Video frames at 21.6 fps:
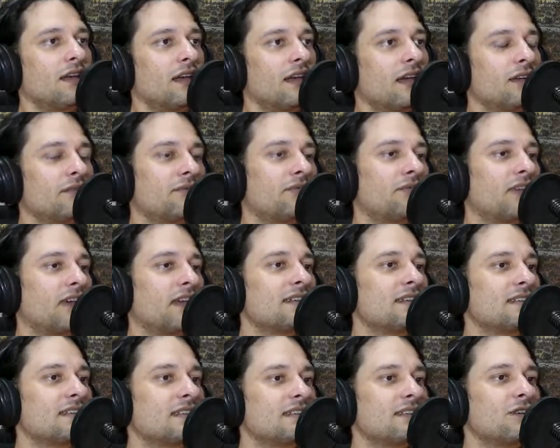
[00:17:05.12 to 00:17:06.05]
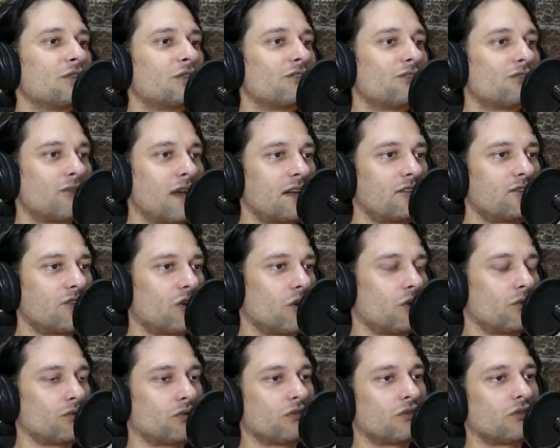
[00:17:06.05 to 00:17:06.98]
inventing new stretch
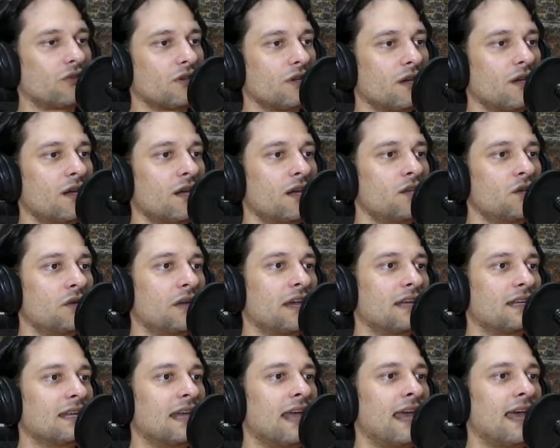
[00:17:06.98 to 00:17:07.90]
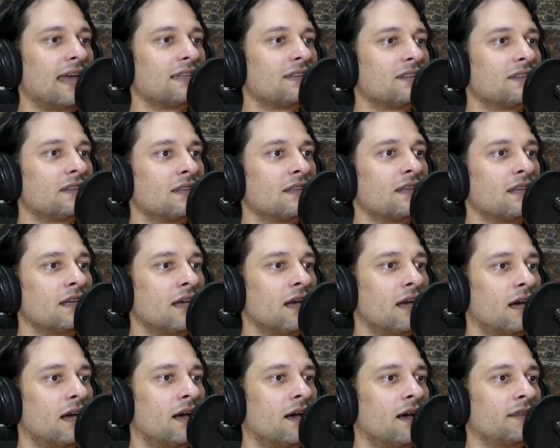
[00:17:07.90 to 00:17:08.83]
goals. You can get
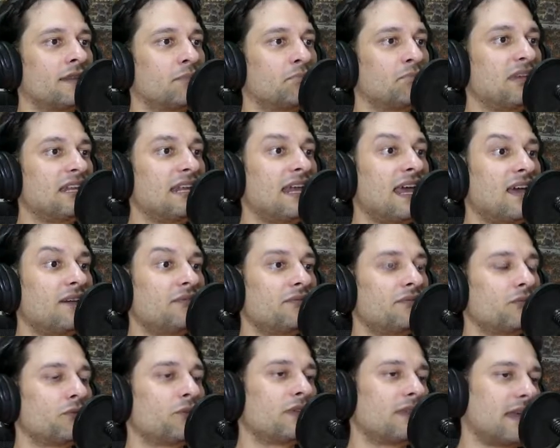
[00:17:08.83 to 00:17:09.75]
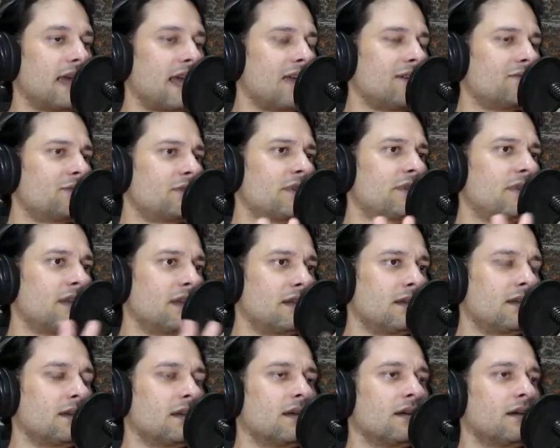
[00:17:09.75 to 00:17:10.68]
the PDF with
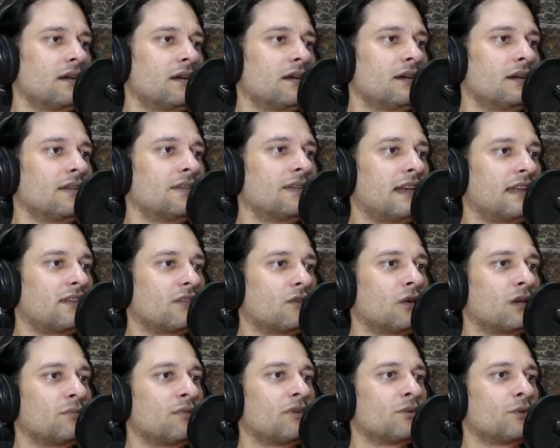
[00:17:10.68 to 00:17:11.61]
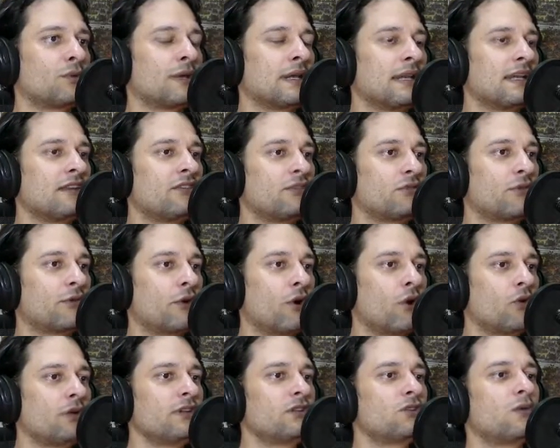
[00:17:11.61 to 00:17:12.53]
everything that's going to be released for
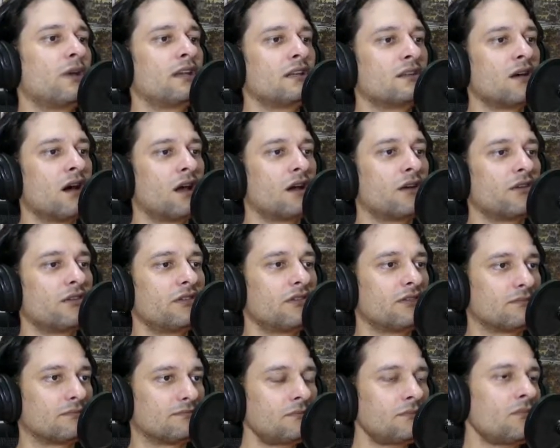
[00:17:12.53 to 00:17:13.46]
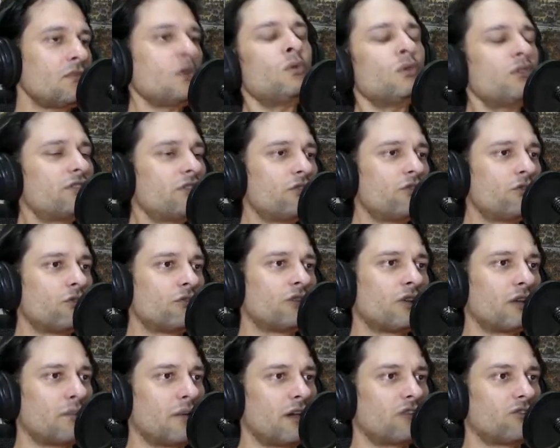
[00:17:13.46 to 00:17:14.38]
only $20, which is
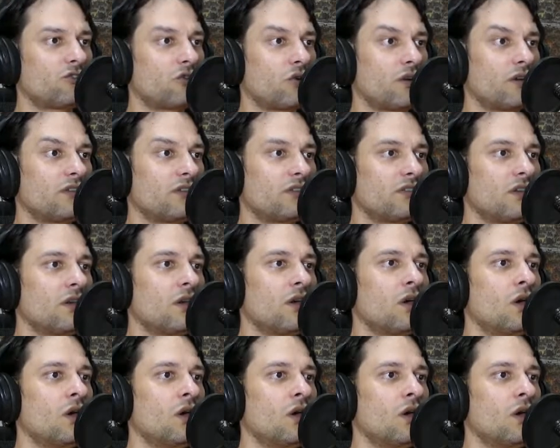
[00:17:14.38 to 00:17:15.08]
usually my choice.